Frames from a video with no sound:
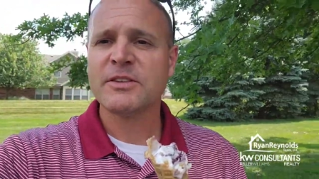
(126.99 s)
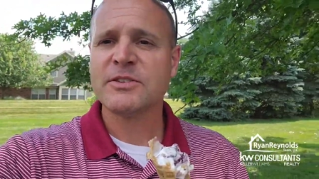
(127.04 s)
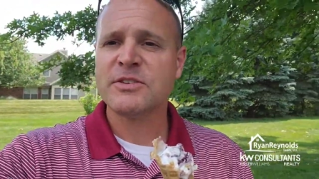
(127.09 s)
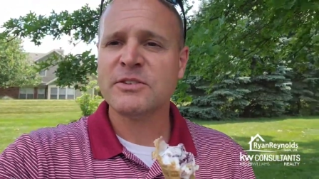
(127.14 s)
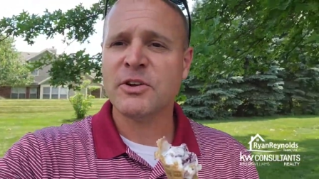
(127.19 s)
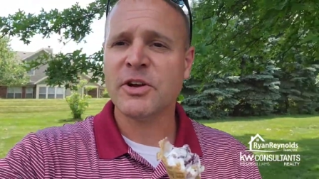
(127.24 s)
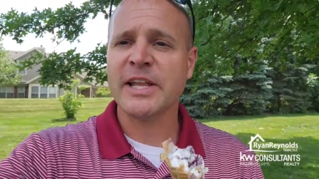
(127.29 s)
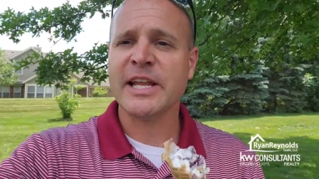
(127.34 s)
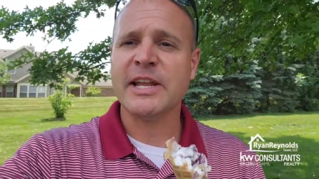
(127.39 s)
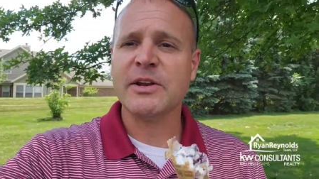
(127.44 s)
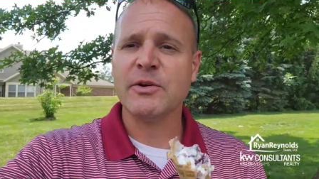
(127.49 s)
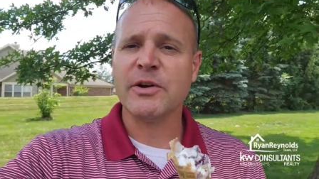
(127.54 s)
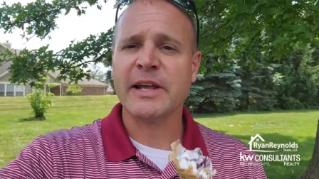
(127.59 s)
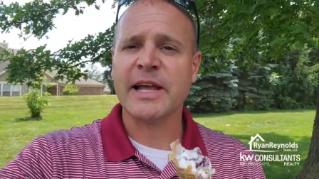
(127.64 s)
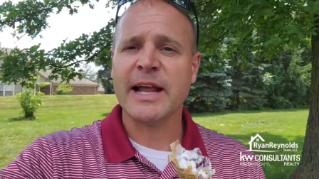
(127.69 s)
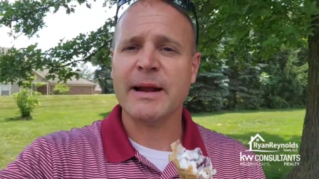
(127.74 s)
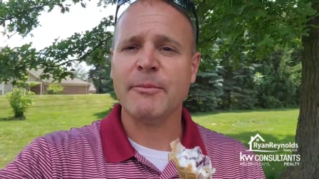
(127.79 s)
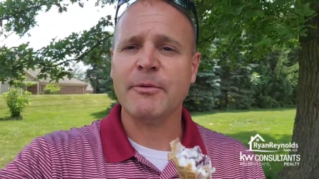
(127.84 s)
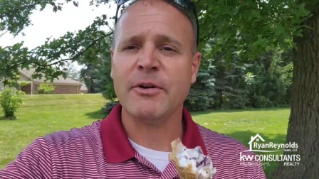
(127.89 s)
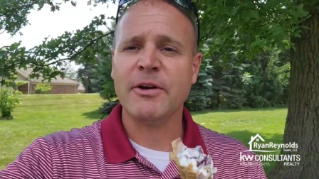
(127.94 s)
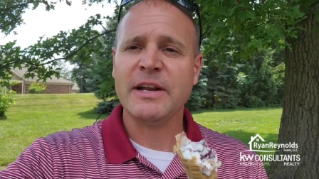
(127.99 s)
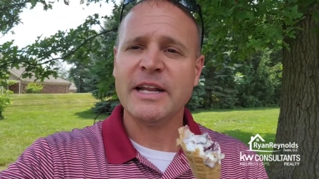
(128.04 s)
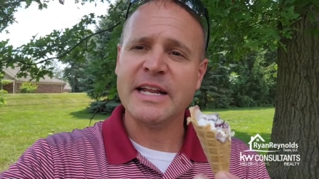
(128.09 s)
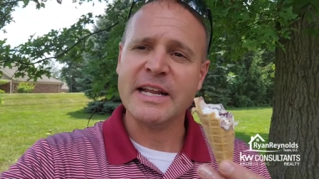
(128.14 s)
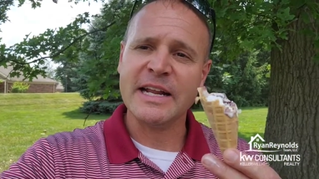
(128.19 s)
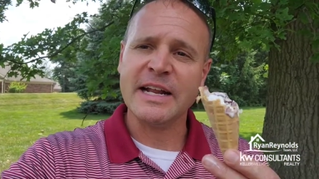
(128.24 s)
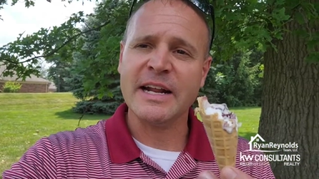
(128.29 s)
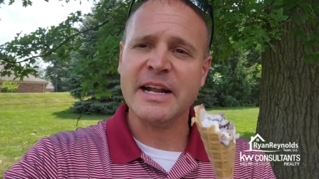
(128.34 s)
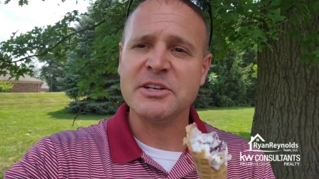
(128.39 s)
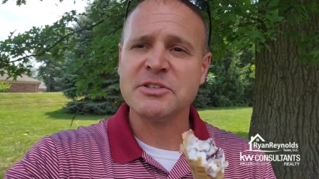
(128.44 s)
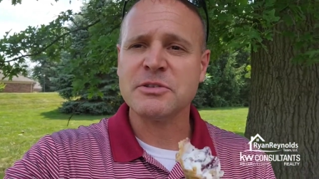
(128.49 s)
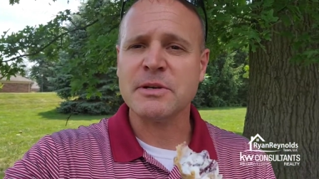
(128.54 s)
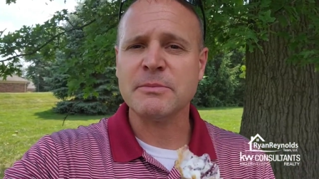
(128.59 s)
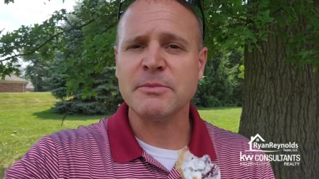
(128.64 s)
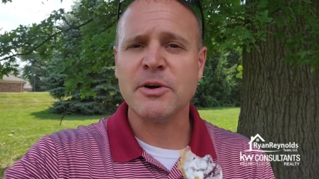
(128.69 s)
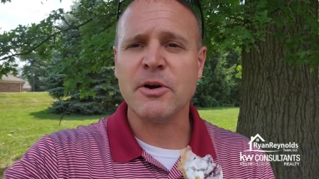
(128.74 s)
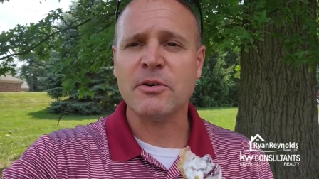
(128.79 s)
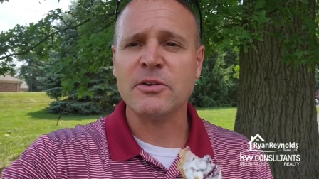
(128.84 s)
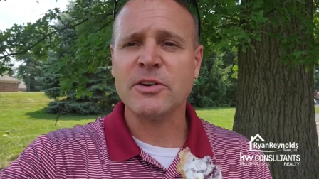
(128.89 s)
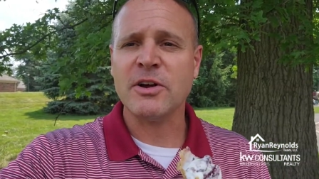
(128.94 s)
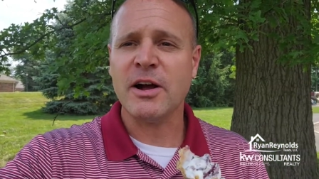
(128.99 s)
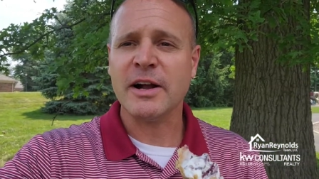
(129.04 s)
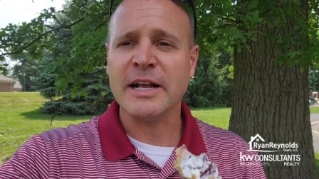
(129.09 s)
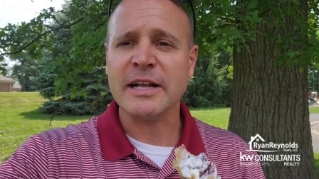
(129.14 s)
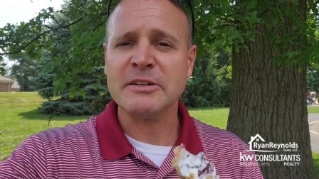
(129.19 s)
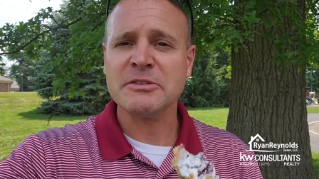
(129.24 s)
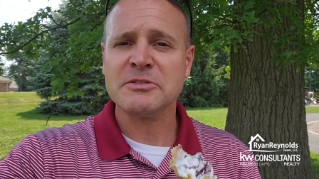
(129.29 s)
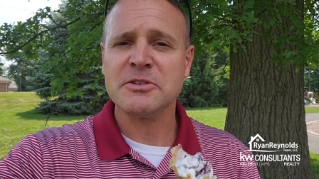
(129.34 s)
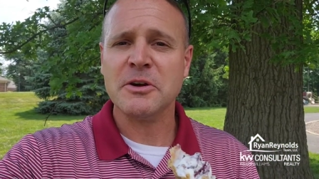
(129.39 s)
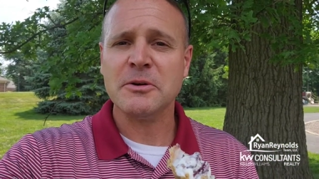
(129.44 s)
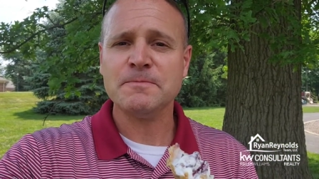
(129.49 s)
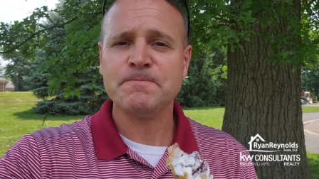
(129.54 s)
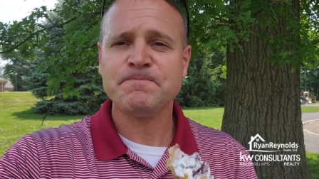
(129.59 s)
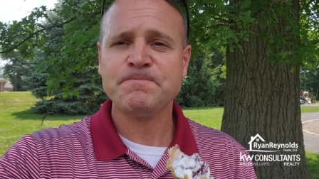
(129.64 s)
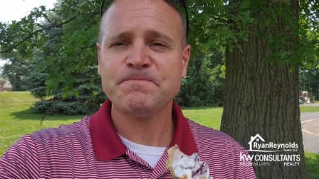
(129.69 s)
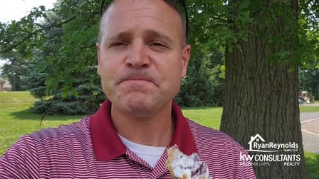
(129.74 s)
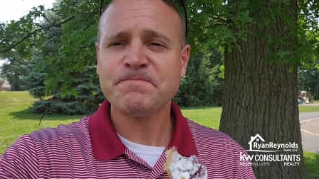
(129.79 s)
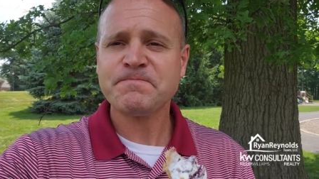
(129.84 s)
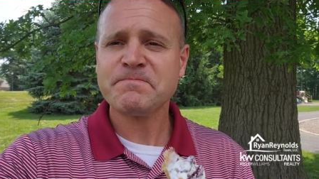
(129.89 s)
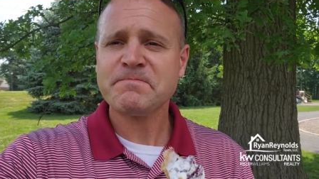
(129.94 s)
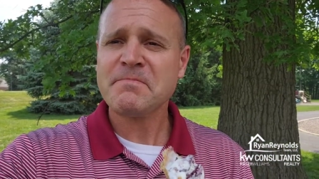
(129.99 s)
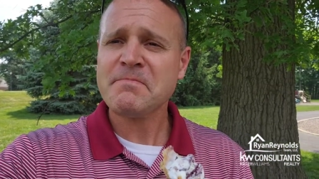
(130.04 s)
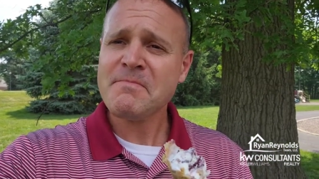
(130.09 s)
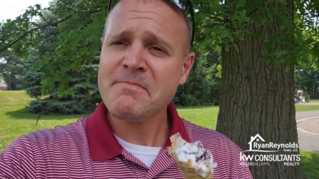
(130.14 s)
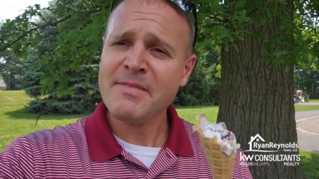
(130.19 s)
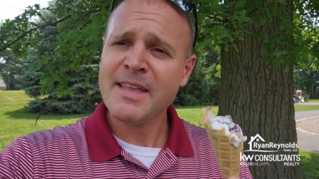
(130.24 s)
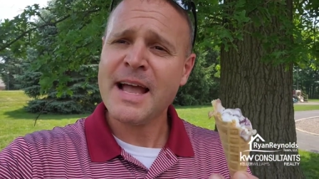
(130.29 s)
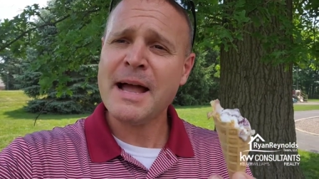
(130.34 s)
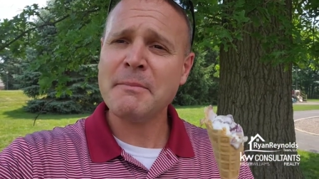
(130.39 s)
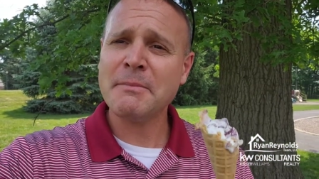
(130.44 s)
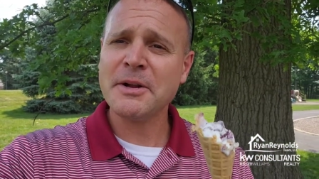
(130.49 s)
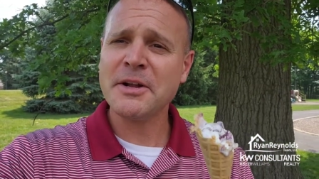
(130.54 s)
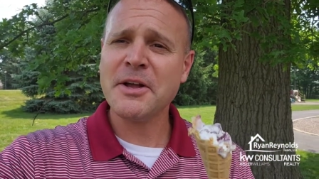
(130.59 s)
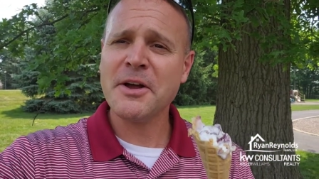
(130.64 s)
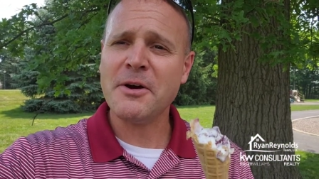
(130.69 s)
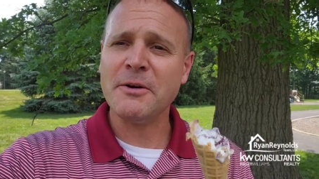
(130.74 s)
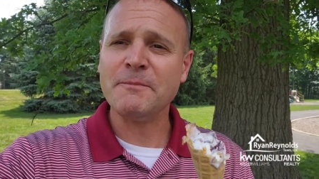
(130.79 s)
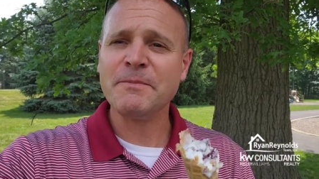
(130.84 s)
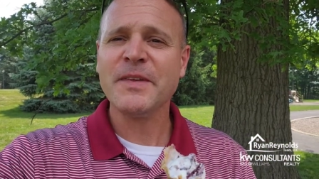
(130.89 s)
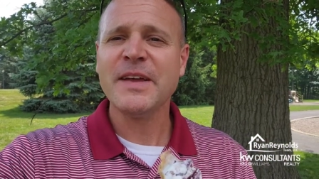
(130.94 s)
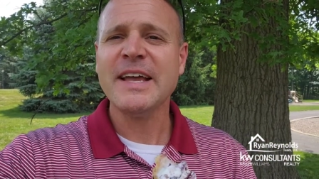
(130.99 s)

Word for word: looking into a camera and eating ice cream cone talking. So I'm going to go.